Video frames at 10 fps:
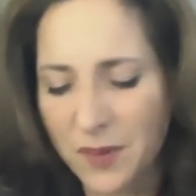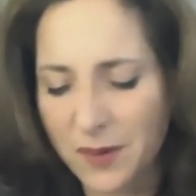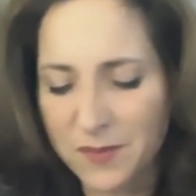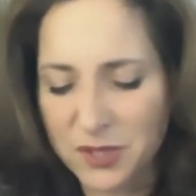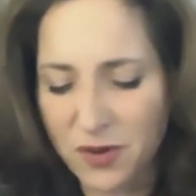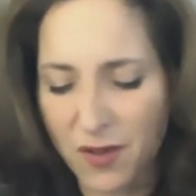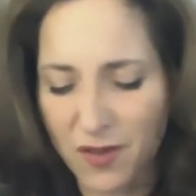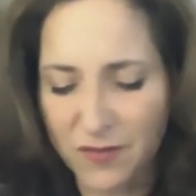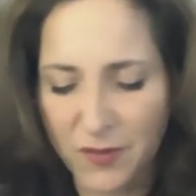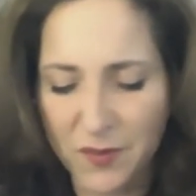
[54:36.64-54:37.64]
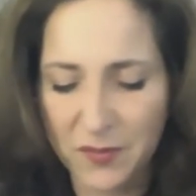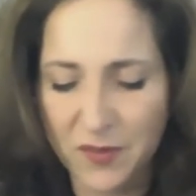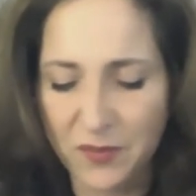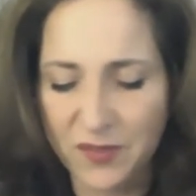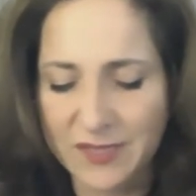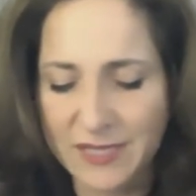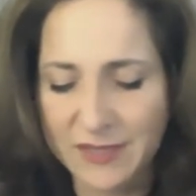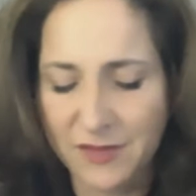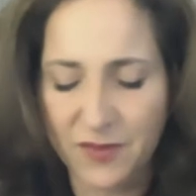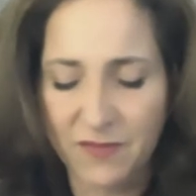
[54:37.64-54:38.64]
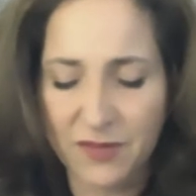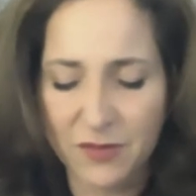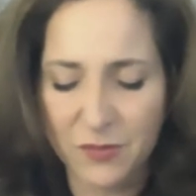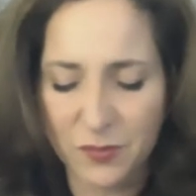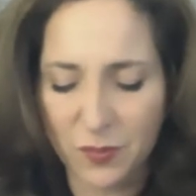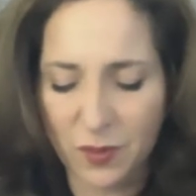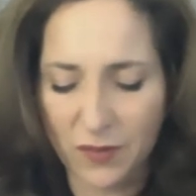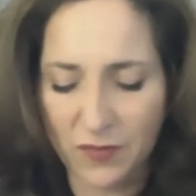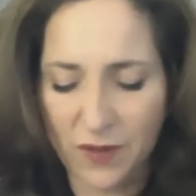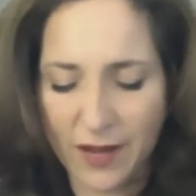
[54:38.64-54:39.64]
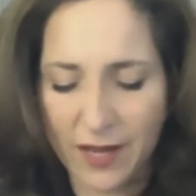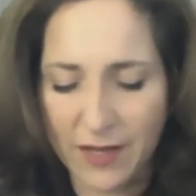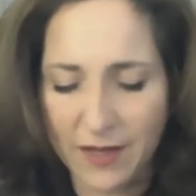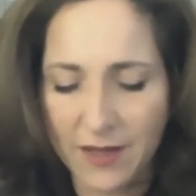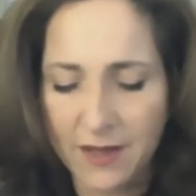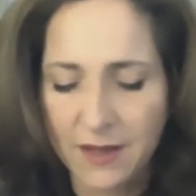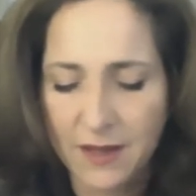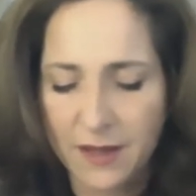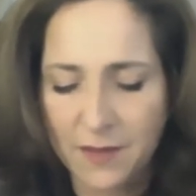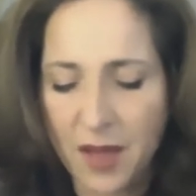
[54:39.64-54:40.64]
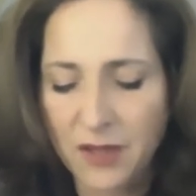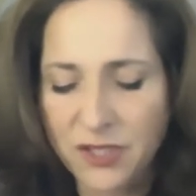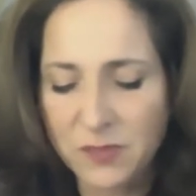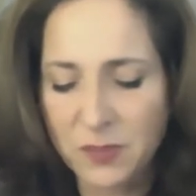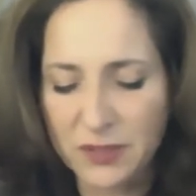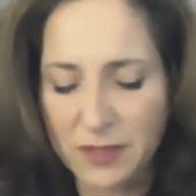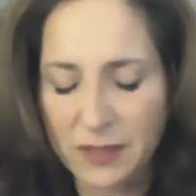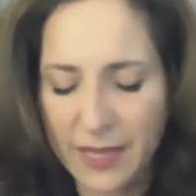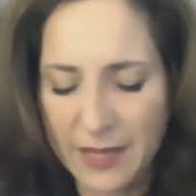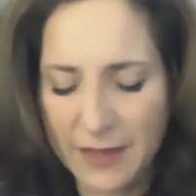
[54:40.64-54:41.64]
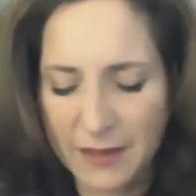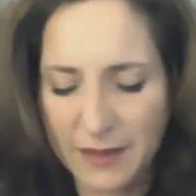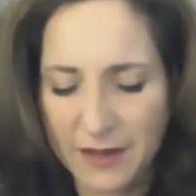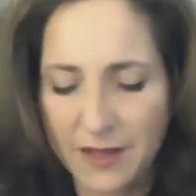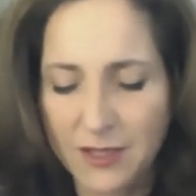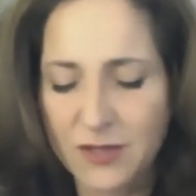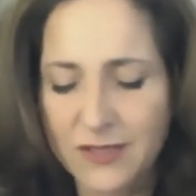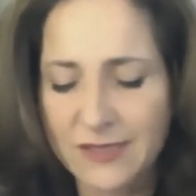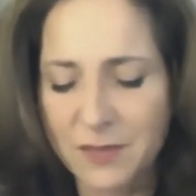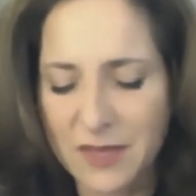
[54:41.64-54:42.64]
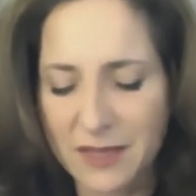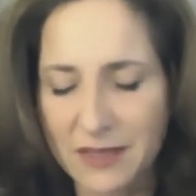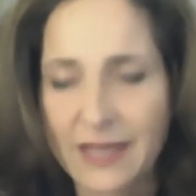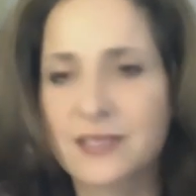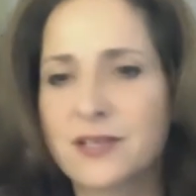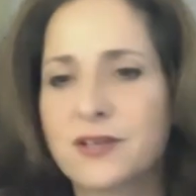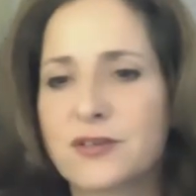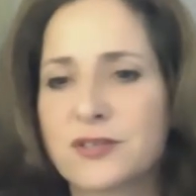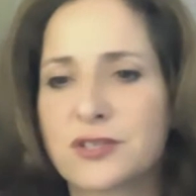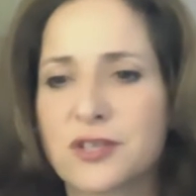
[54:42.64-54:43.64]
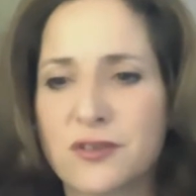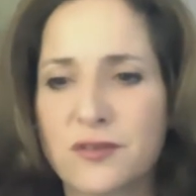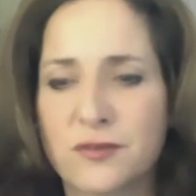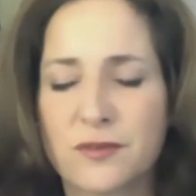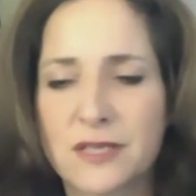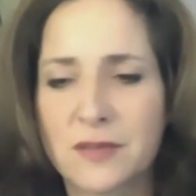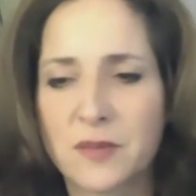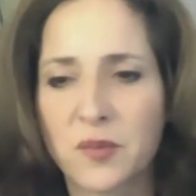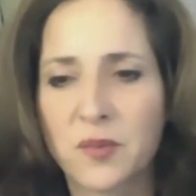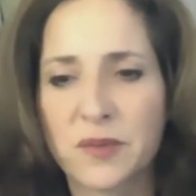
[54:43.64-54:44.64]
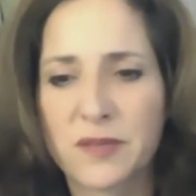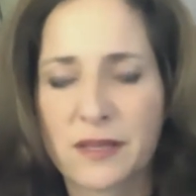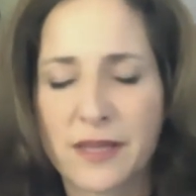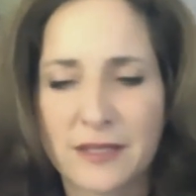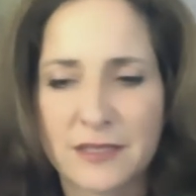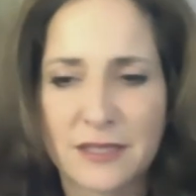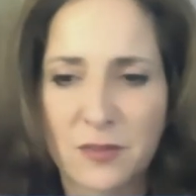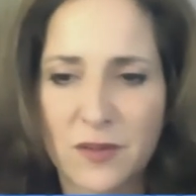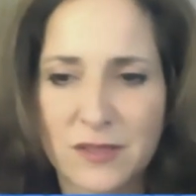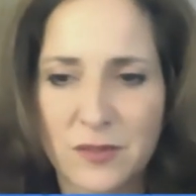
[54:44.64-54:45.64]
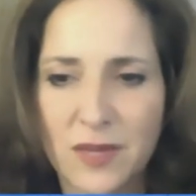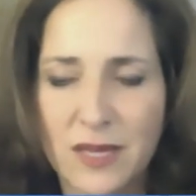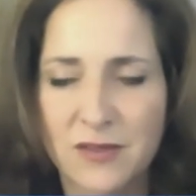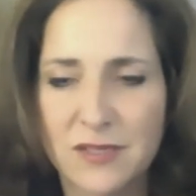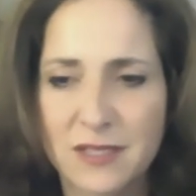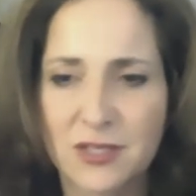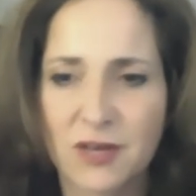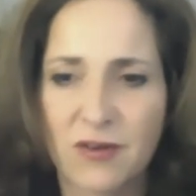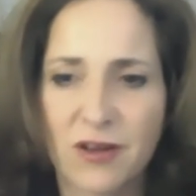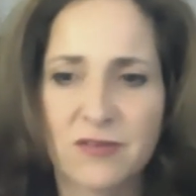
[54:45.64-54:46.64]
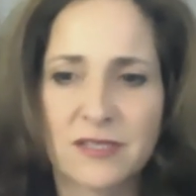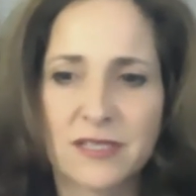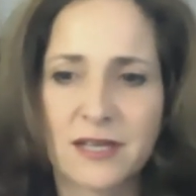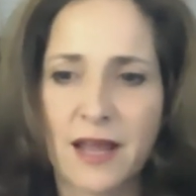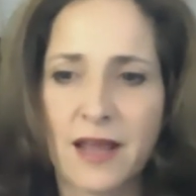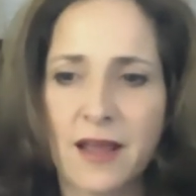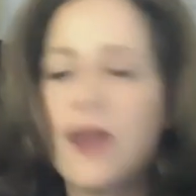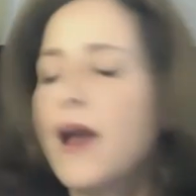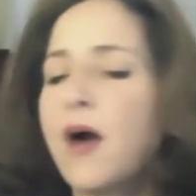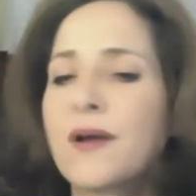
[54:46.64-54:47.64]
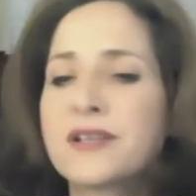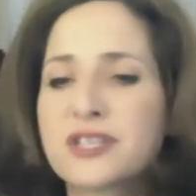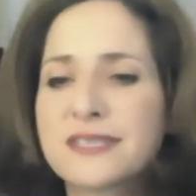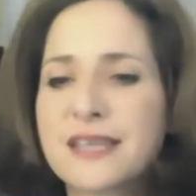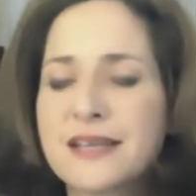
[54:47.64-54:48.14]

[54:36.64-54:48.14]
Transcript: sure all of them, and one with decent reviews would work fine. I'll just put the link, and you can send me the link to yours too, Tim, and we'll put the links to the ones that we use in the show notes today. Oh, I should say